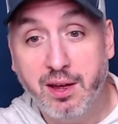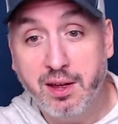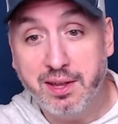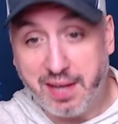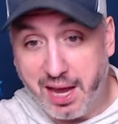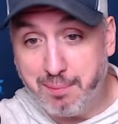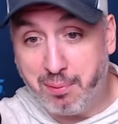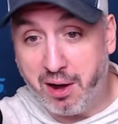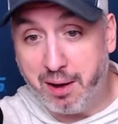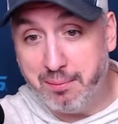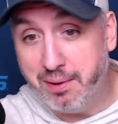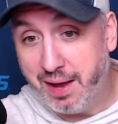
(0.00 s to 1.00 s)

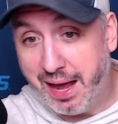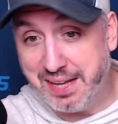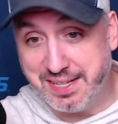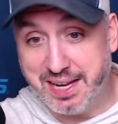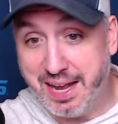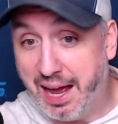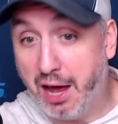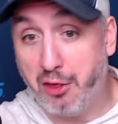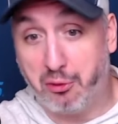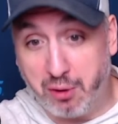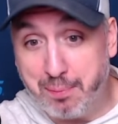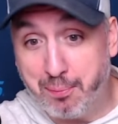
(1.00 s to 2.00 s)
KenPom has it a
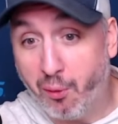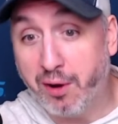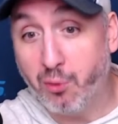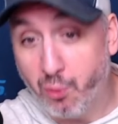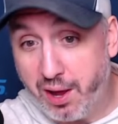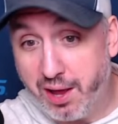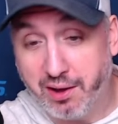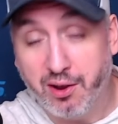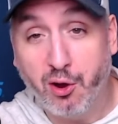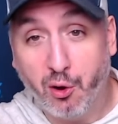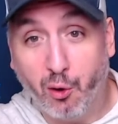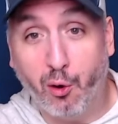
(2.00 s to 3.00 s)
three point win
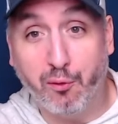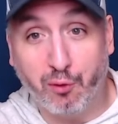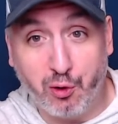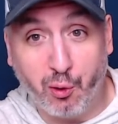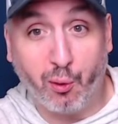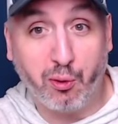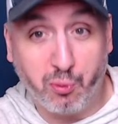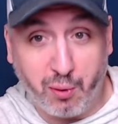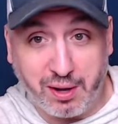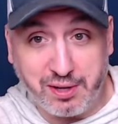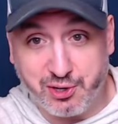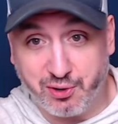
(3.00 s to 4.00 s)
over
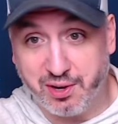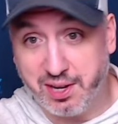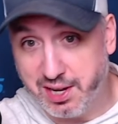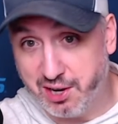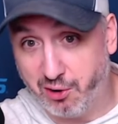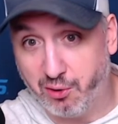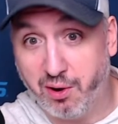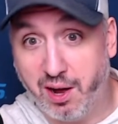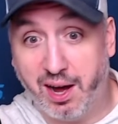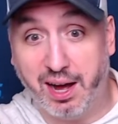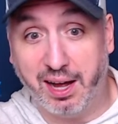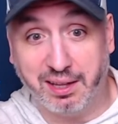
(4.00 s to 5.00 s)
Northwestern here.
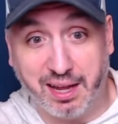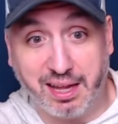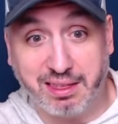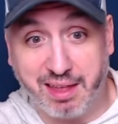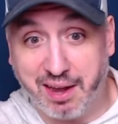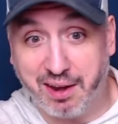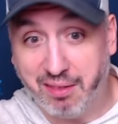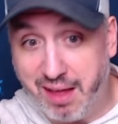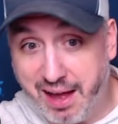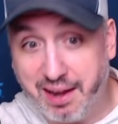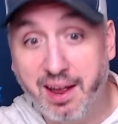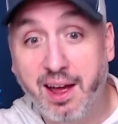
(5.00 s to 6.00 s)
I like that a
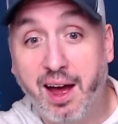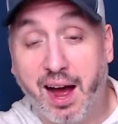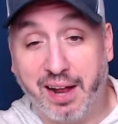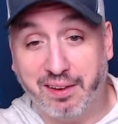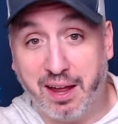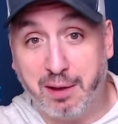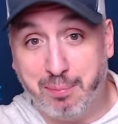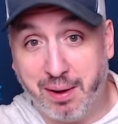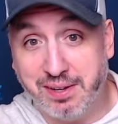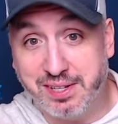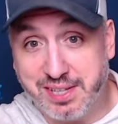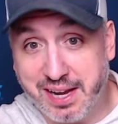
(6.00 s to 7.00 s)
lot. I like
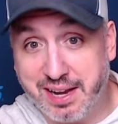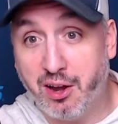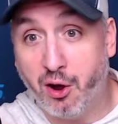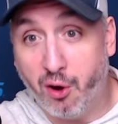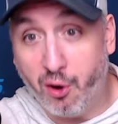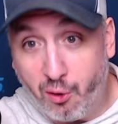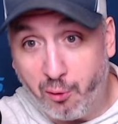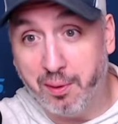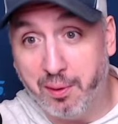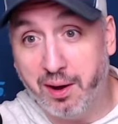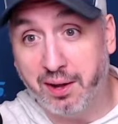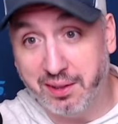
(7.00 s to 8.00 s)
Penn State at home
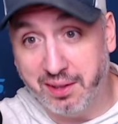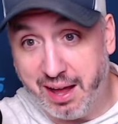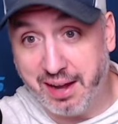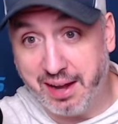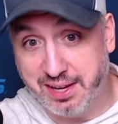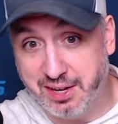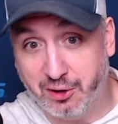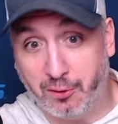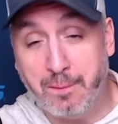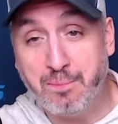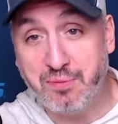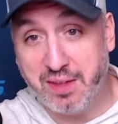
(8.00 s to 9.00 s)
a lot here
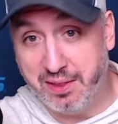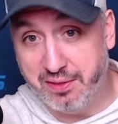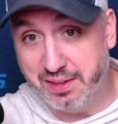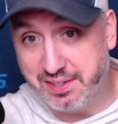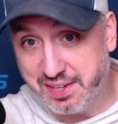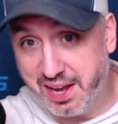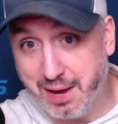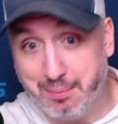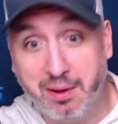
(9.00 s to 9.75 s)
in this game.